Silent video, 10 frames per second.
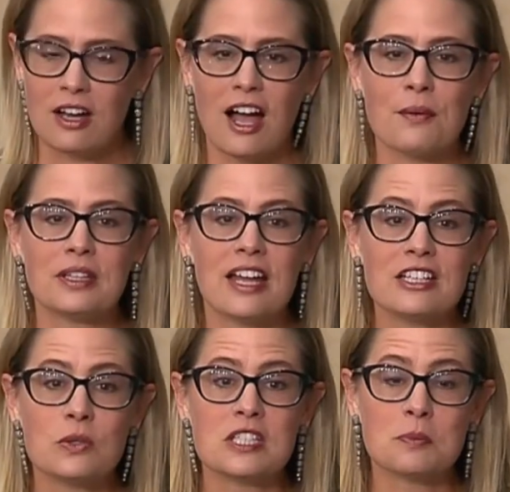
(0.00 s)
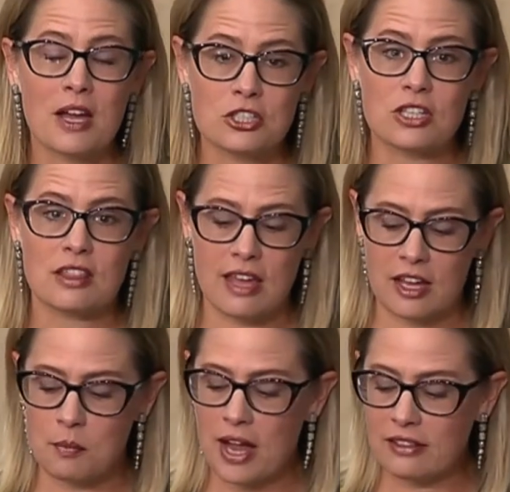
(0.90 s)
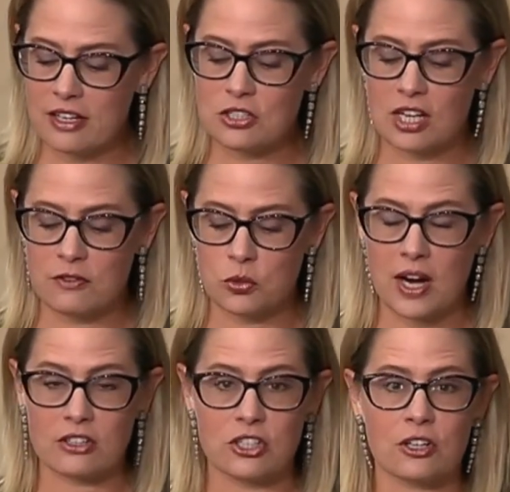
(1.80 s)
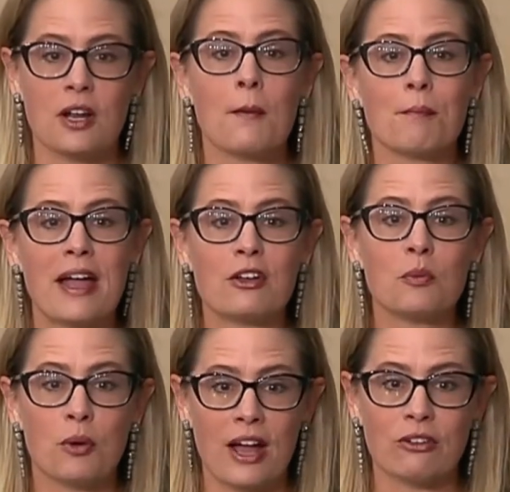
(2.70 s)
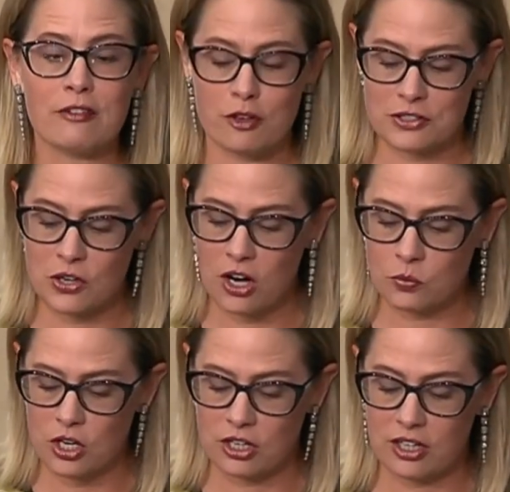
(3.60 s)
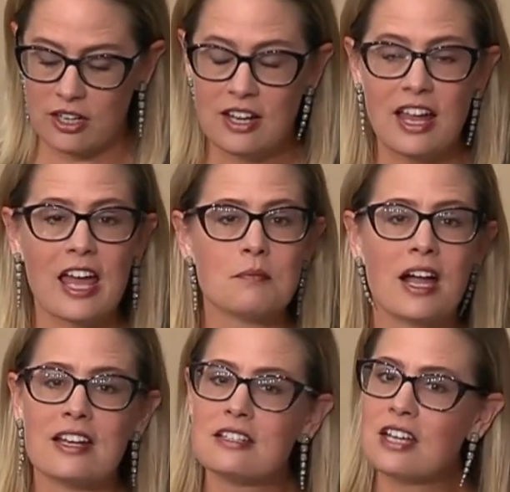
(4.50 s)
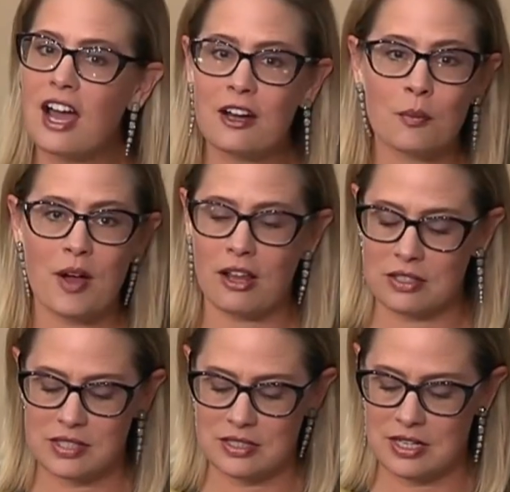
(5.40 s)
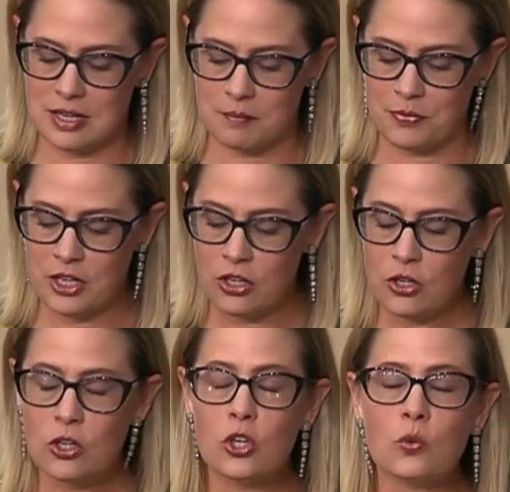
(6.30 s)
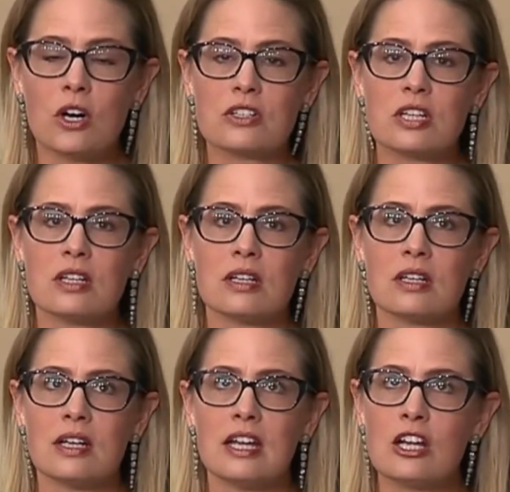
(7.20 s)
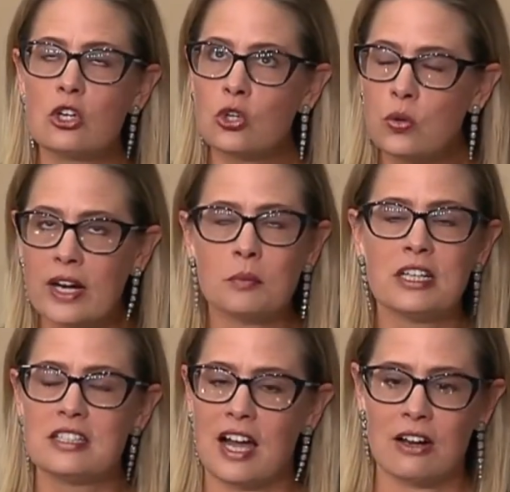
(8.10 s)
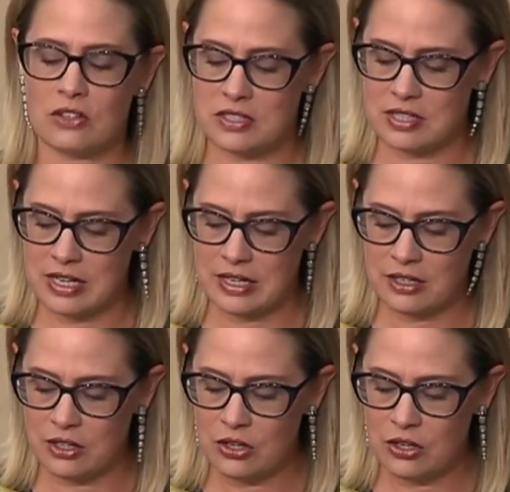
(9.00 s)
I would like to especially thank my legislative director, Michael Brownlee, for his hard work, and my entire policy team, who worked incredibly tirelessly